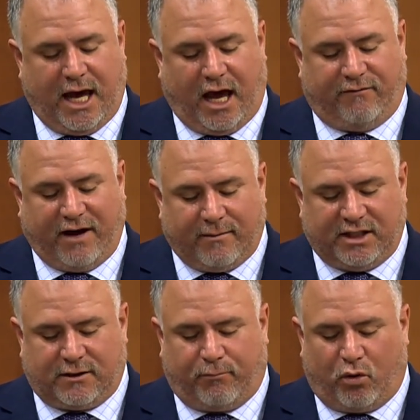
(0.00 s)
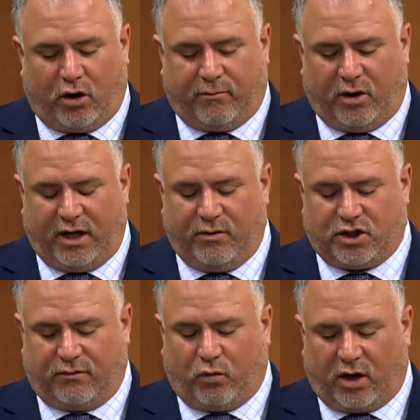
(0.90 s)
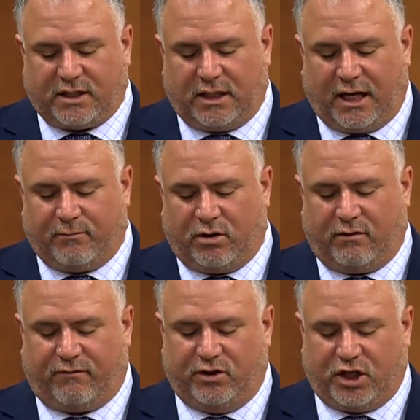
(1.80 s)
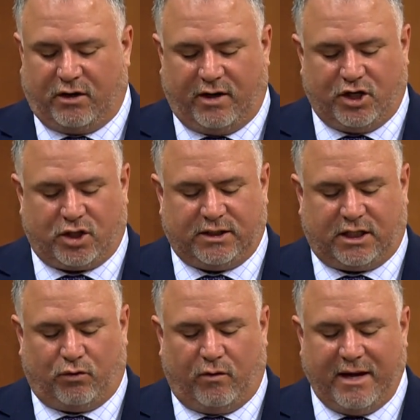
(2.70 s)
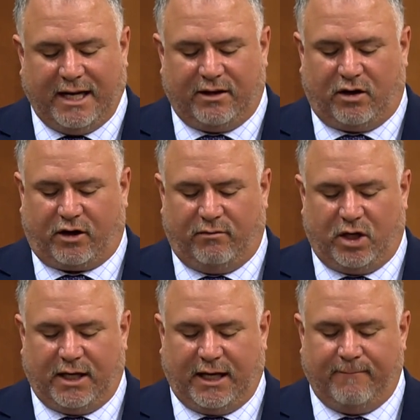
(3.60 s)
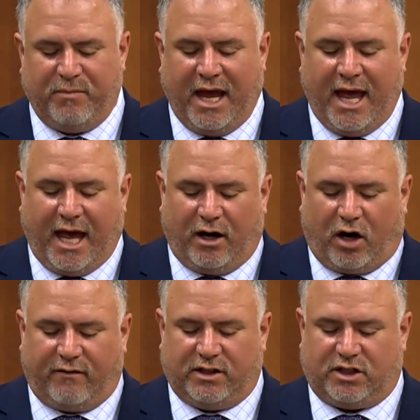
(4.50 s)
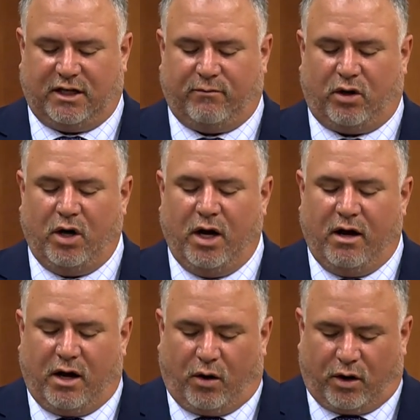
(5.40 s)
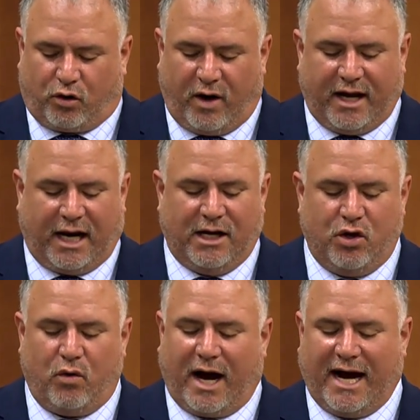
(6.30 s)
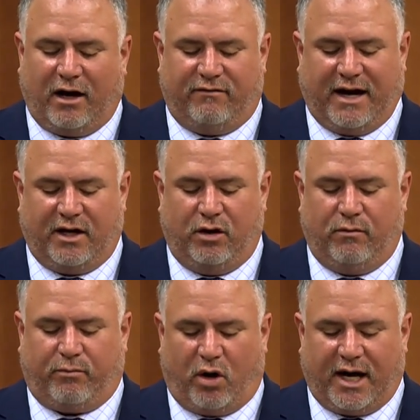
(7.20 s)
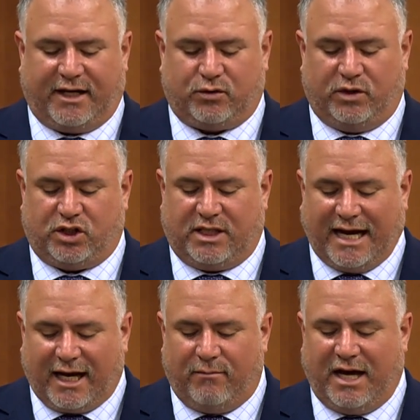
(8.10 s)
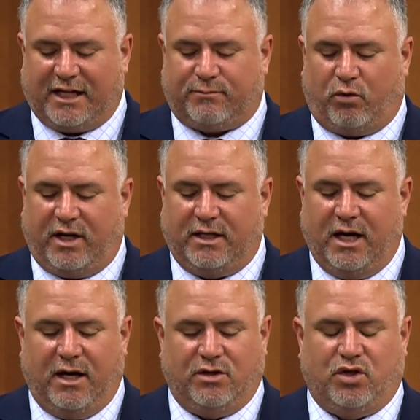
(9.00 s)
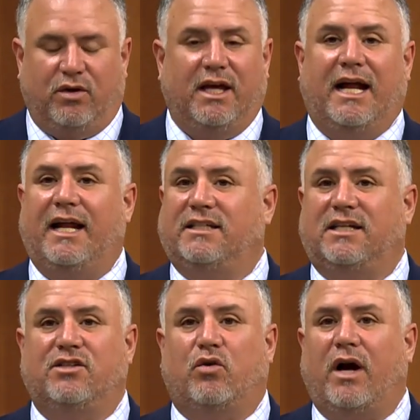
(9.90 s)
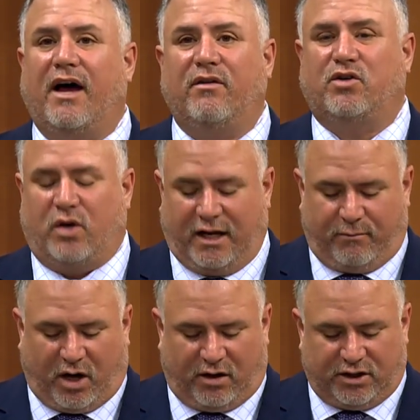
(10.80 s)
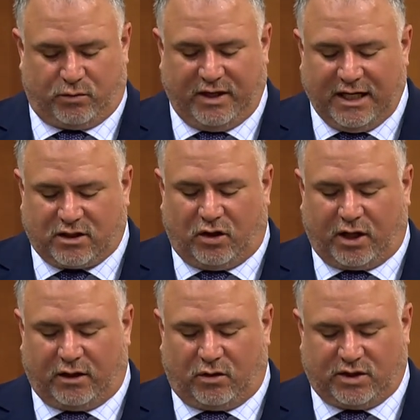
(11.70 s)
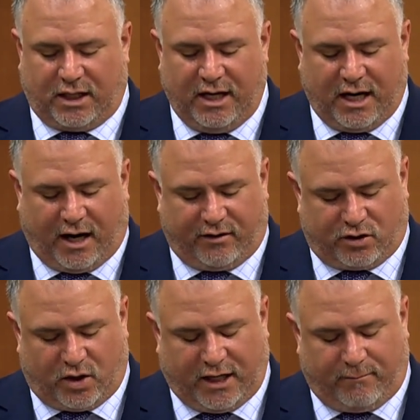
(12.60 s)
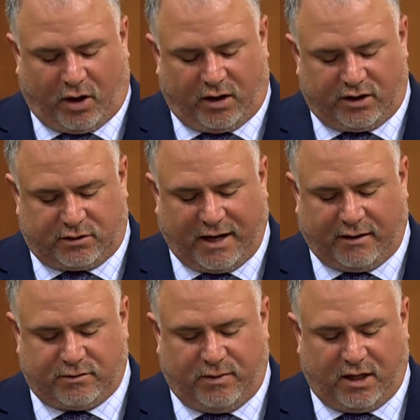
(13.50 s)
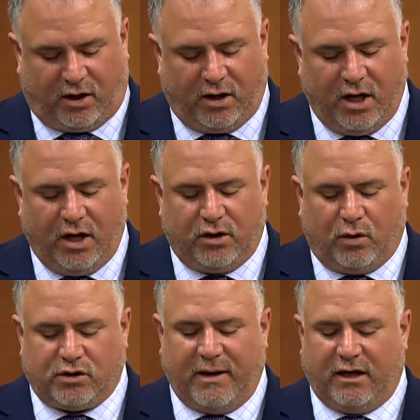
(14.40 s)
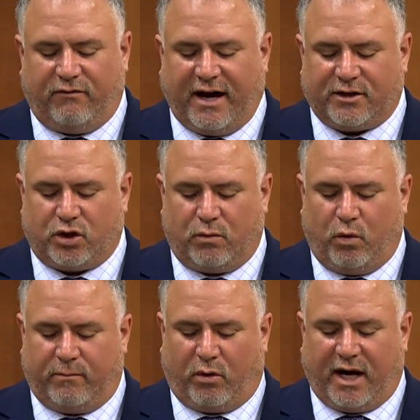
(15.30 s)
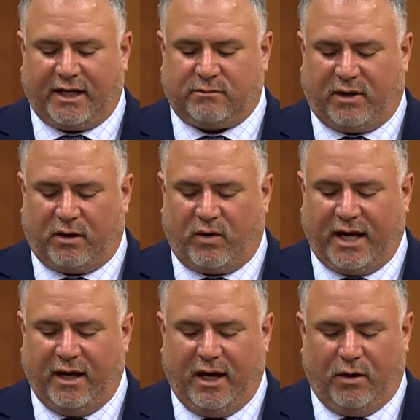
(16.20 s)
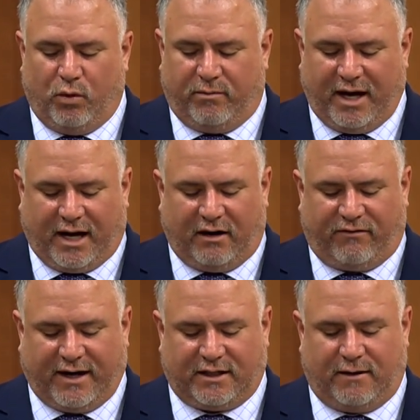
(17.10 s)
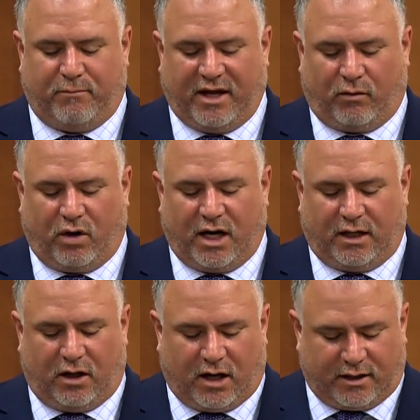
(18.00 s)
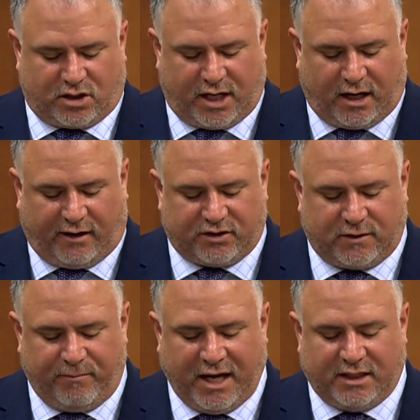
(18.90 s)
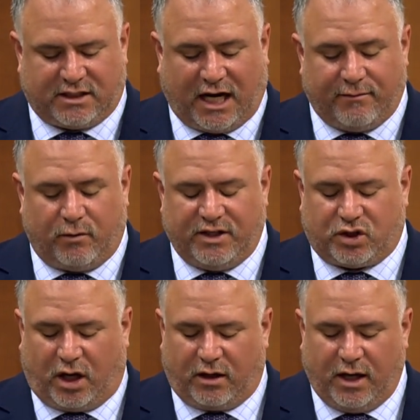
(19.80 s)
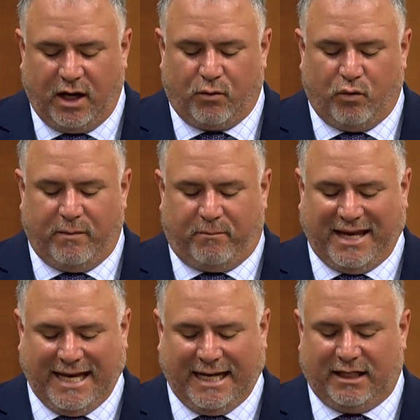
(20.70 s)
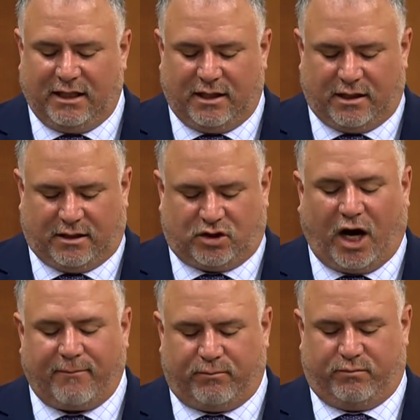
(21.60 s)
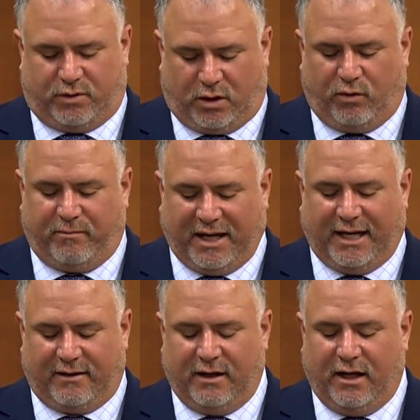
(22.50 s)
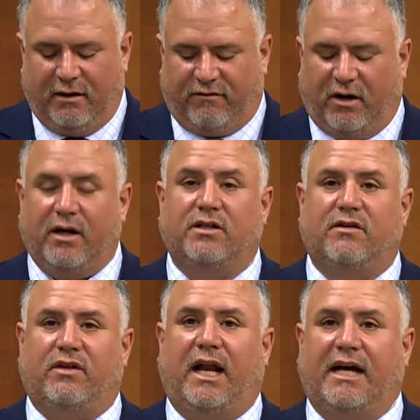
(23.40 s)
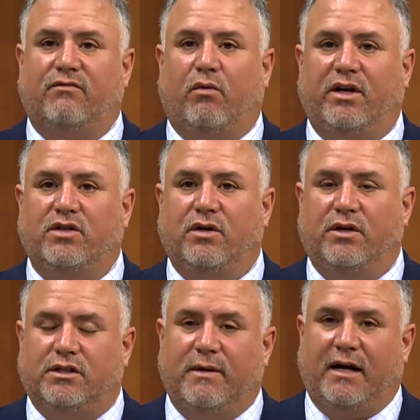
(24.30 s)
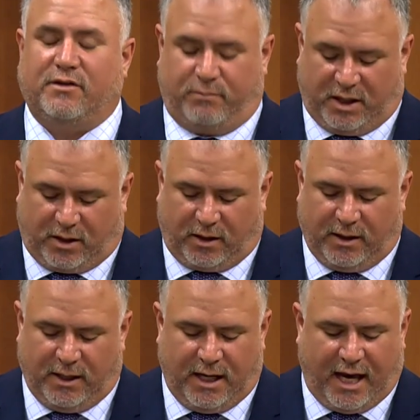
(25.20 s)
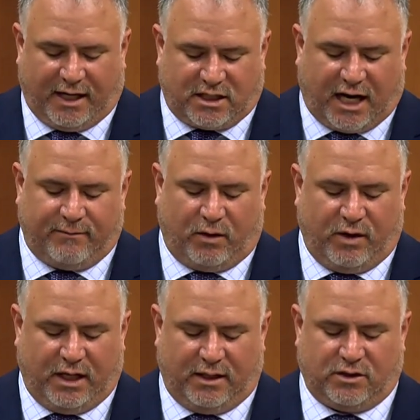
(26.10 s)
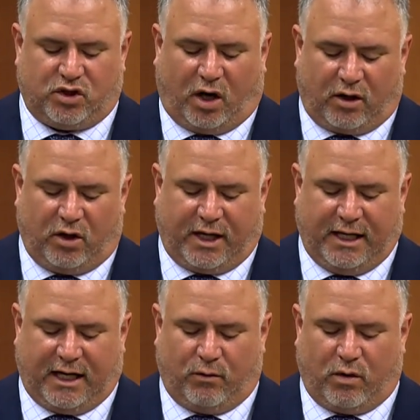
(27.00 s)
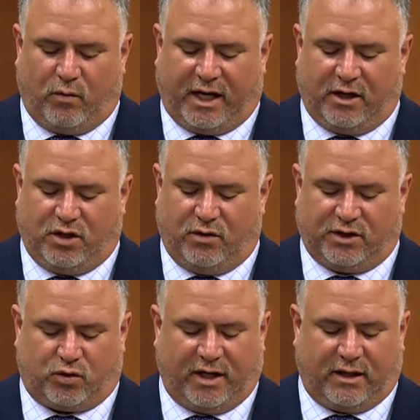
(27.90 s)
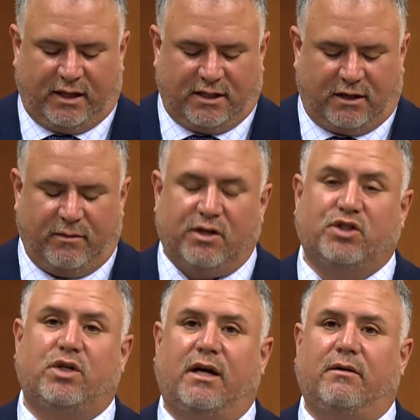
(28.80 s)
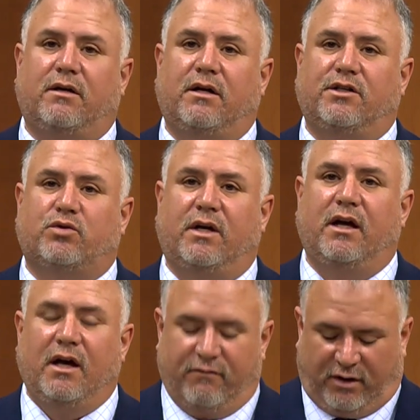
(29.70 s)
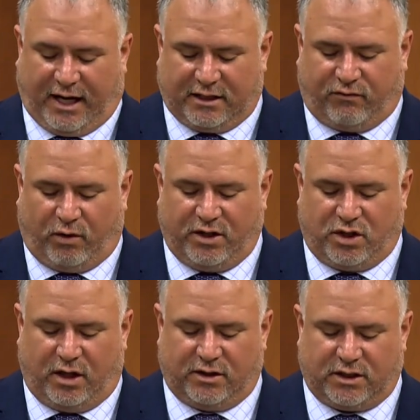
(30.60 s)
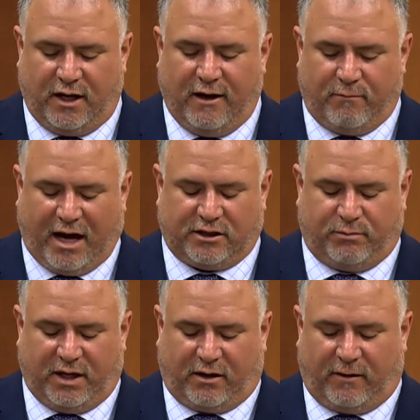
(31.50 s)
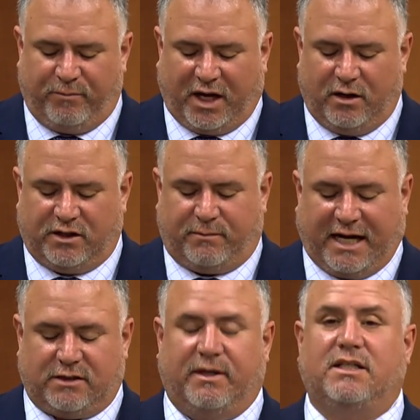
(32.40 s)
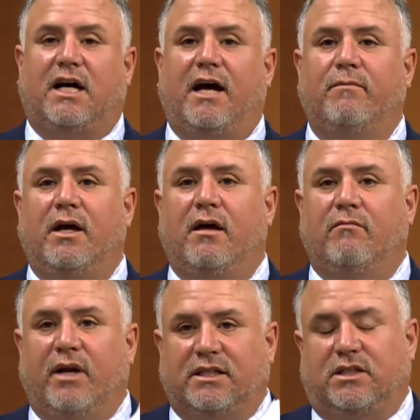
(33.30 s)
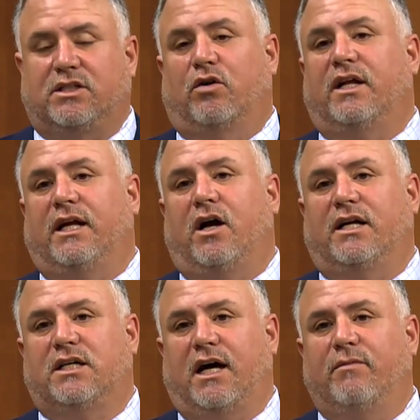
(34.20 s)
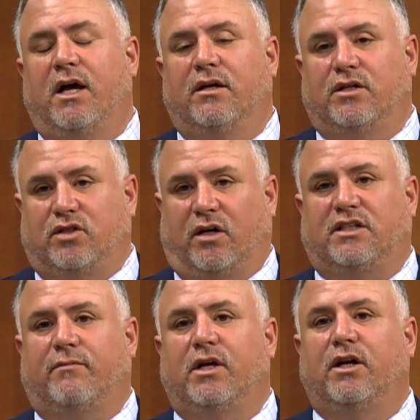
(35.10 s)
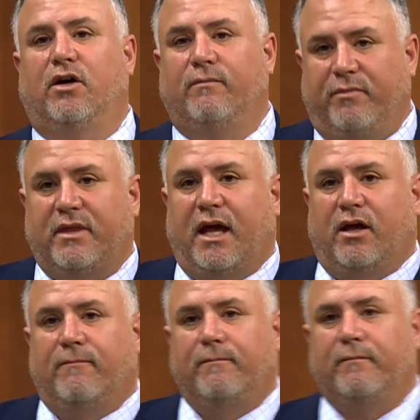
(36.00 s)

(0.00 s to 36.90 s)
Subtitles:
And families in Port Alberni, which have worked in lumber for generations, can remain in their community and harvest timber or create new higher value products, which then can be exported to the United States or other trading partners. And we need to look at those other trading partners, Madam Speaker. Those manufactured wood products, by the way, would be unaffected by the raw log tariffs. It's time that we stop the repeating failures of the last 42 years, Madam Speaker, and time that we start looking at what we can do to strengthen the timber industry for the next 42 years. Madam Speaker, I know it's past my time. but it's certainly not time to start something new. Thank you.